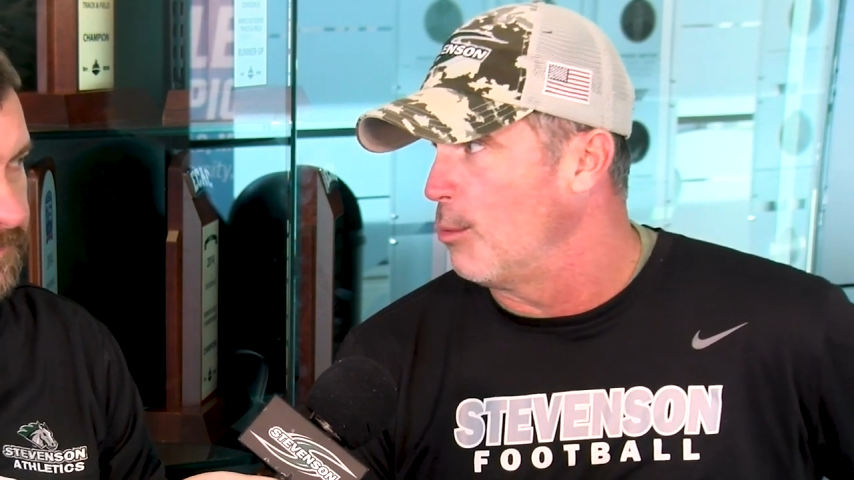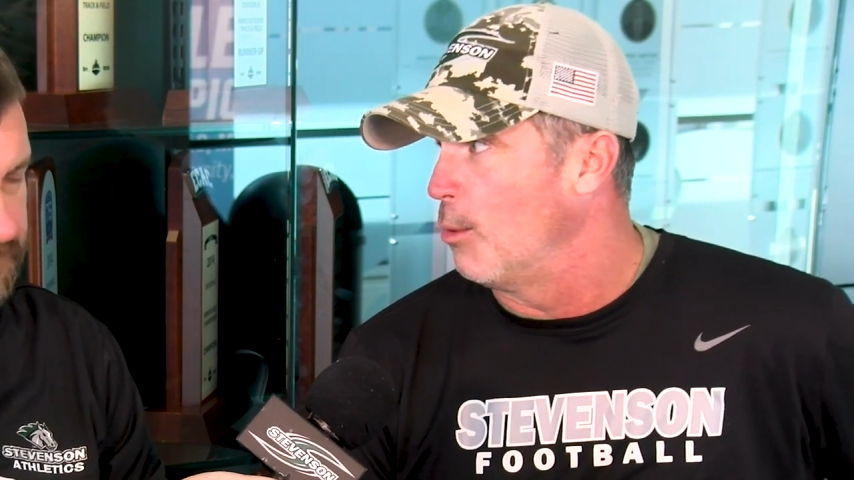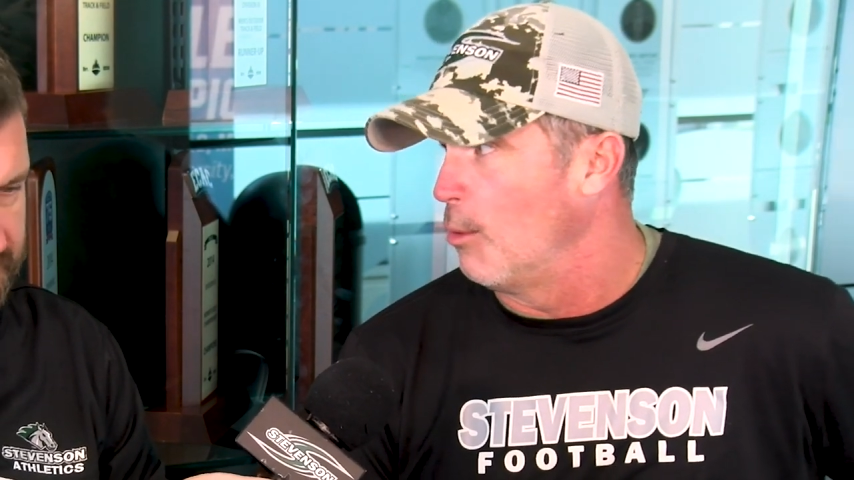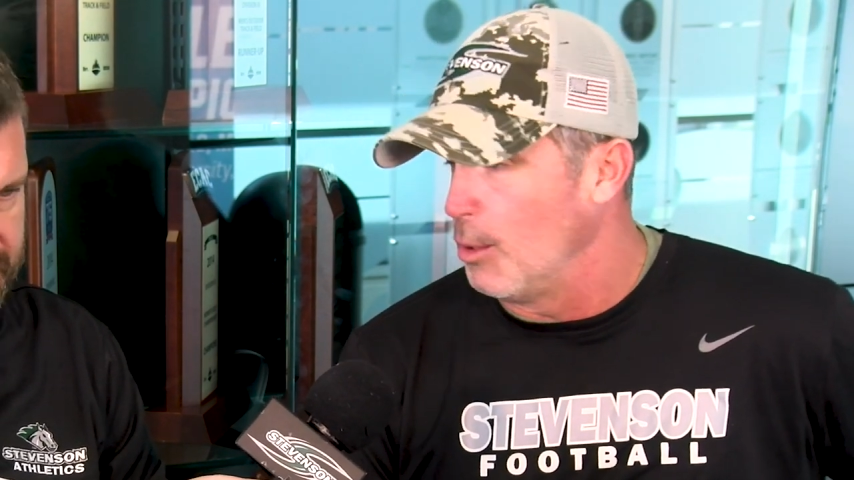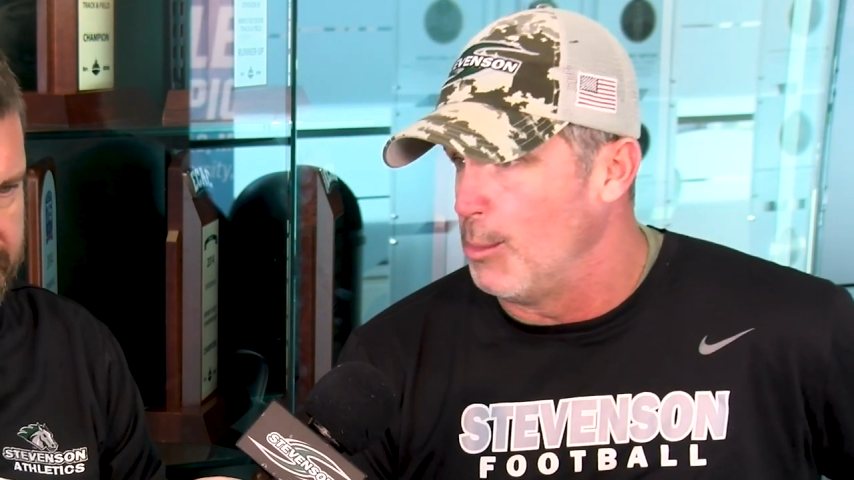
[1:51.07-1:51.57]
We
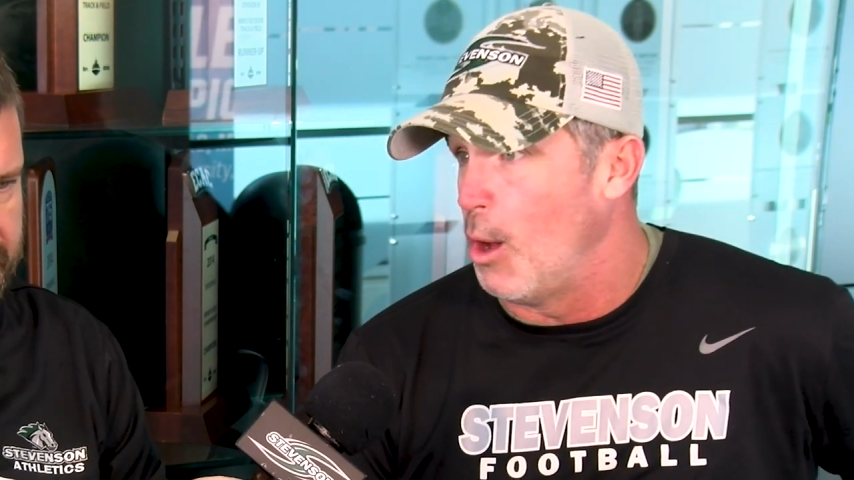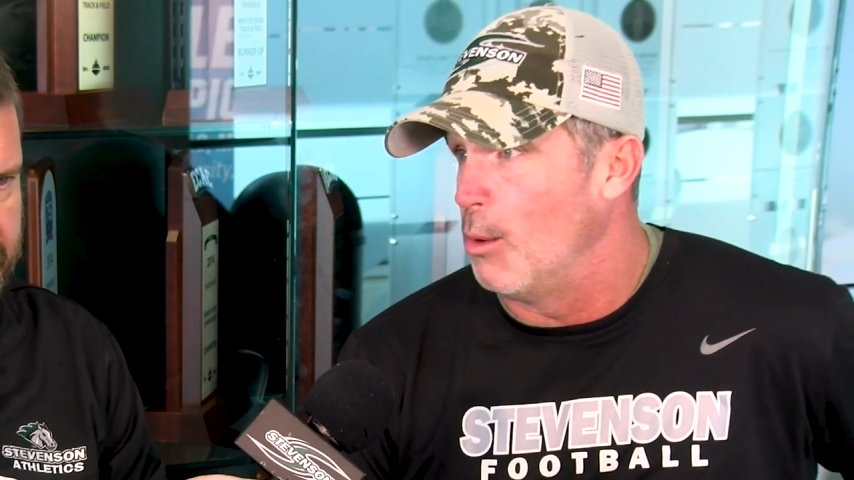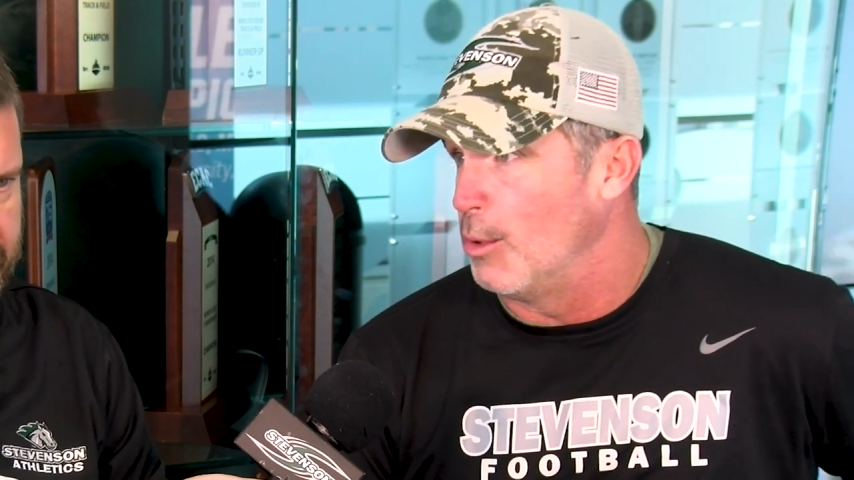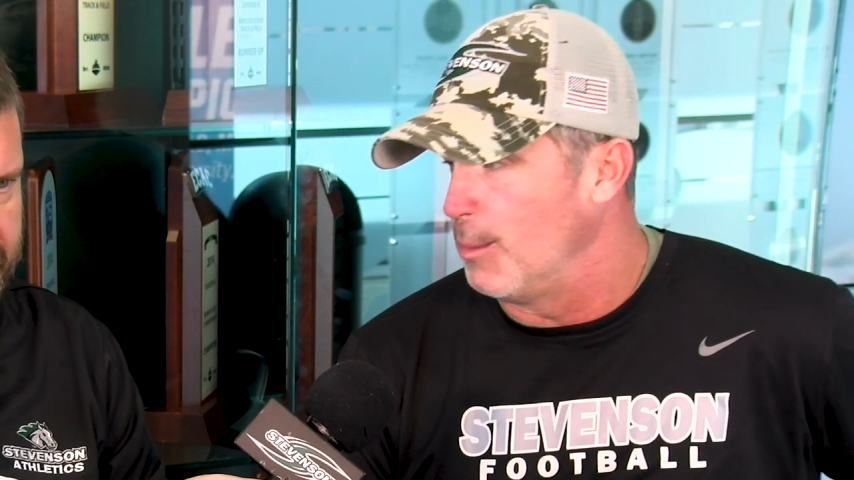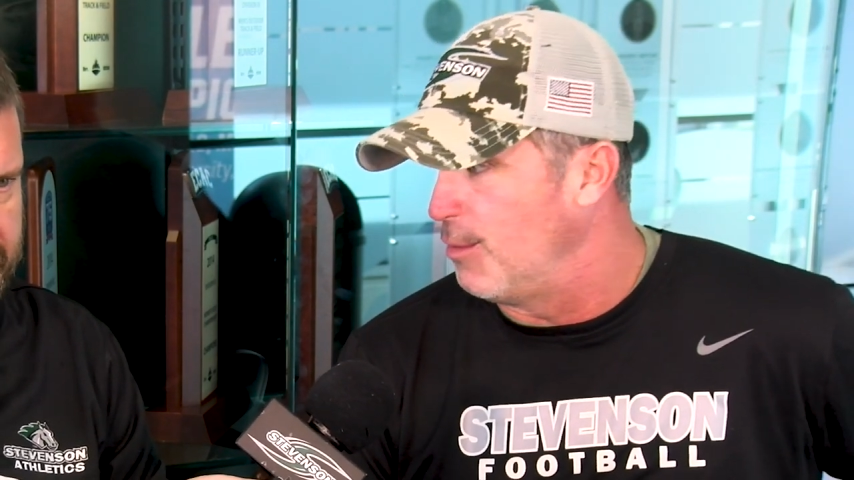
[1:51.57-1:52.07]
want to run the
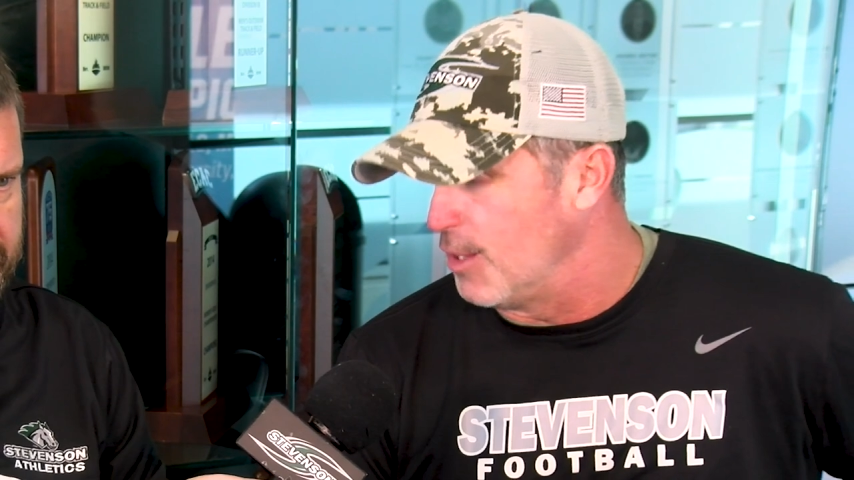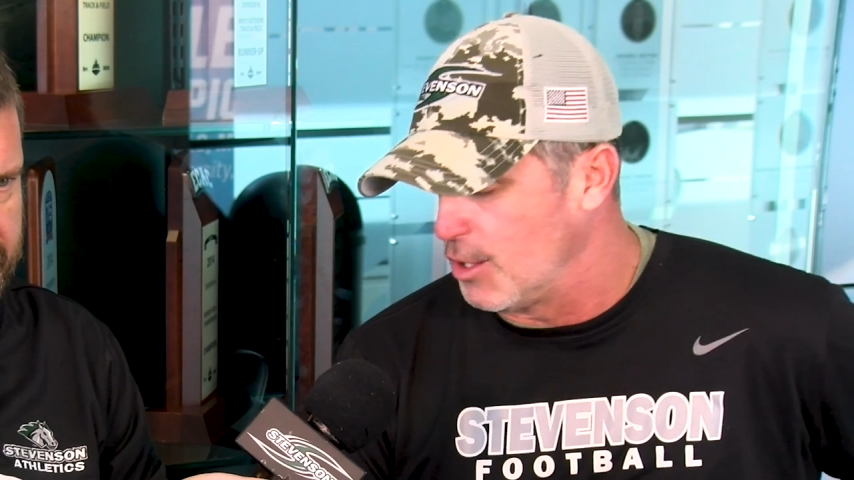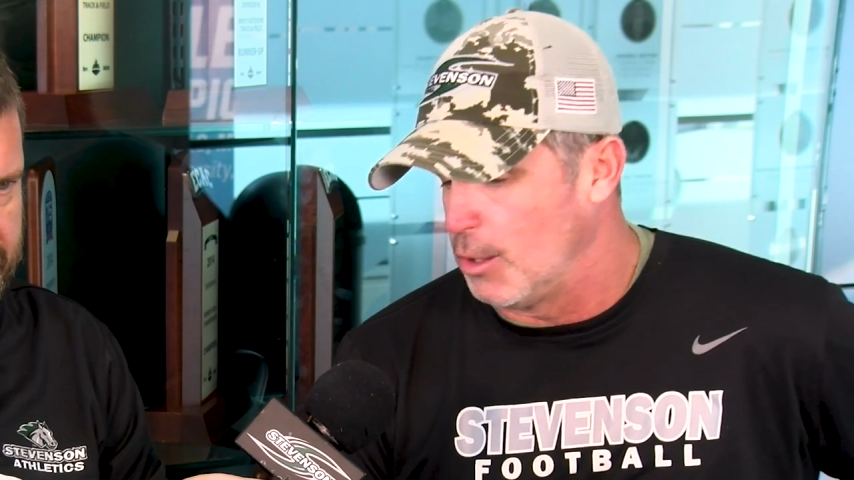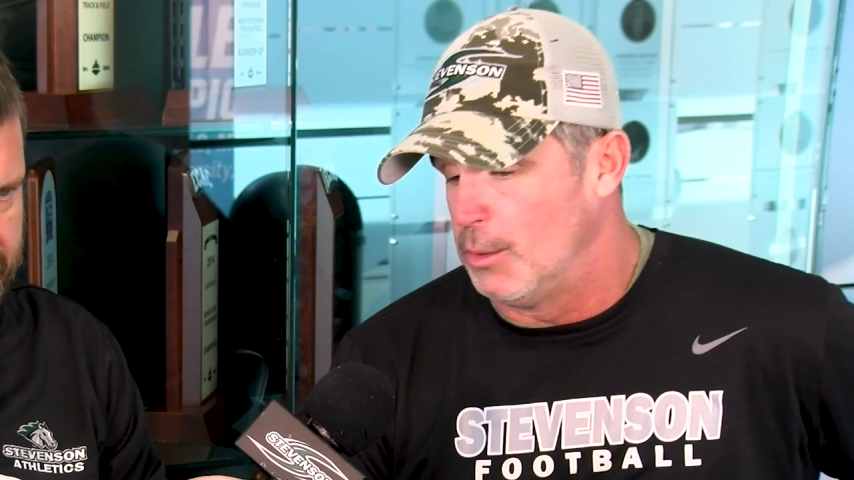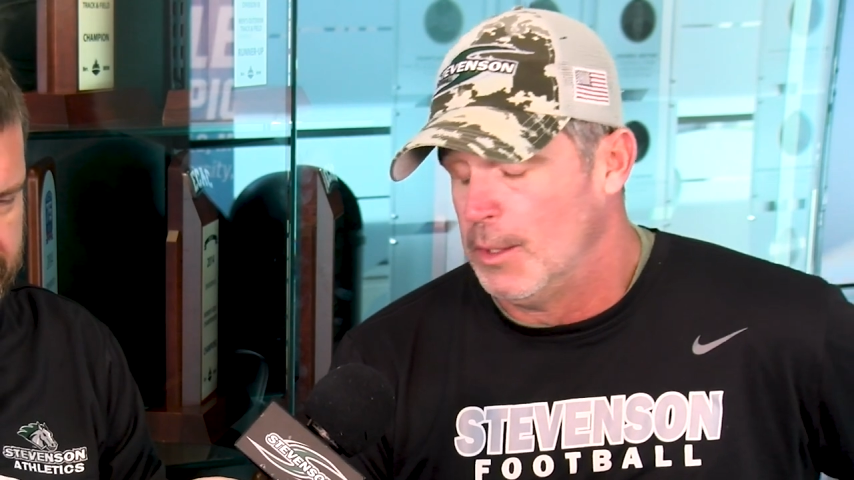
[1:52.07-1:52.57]
ball, want to be
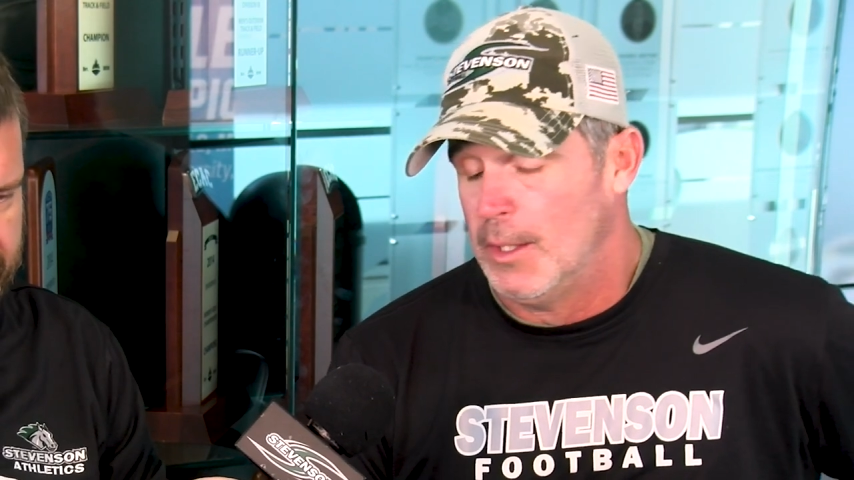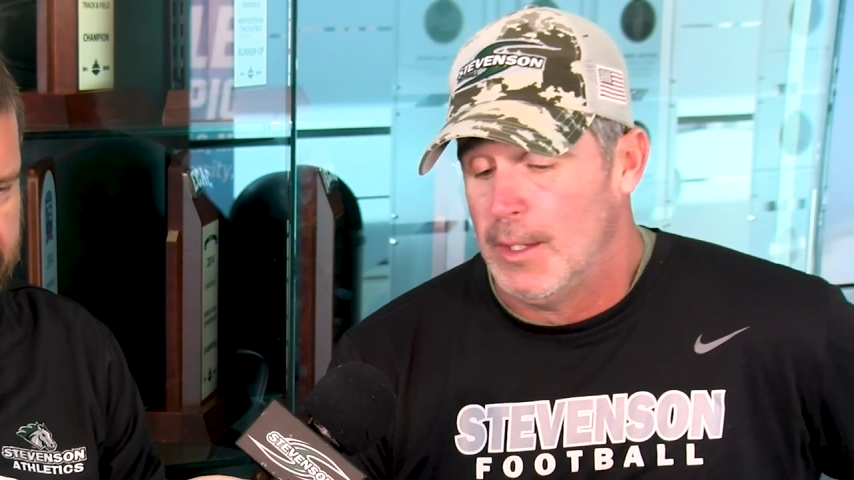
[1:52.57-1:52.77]
physical,